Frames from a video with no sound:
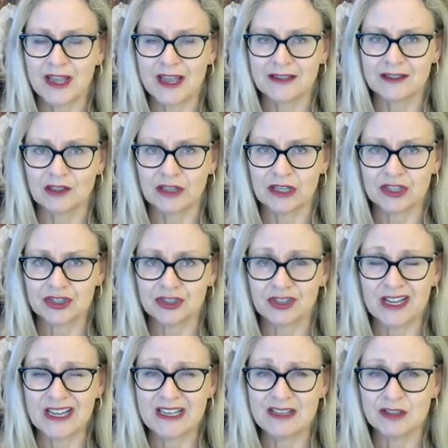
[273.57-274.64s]
an
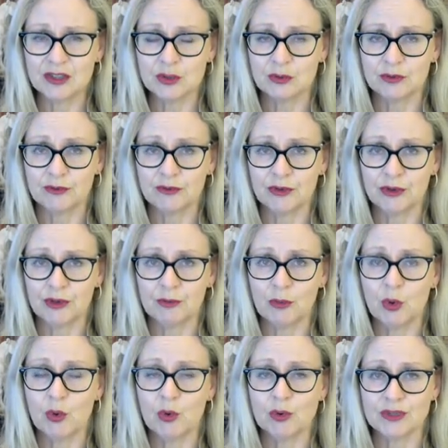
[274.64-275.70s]
election either to
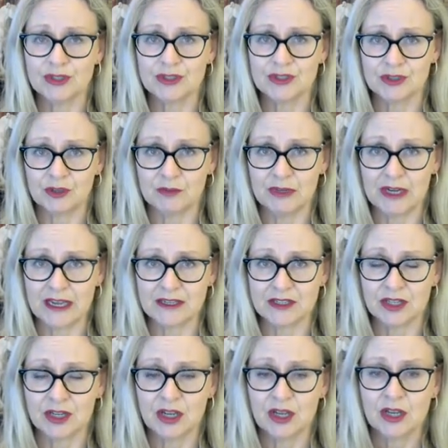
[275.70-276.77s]
affirm or to terminate.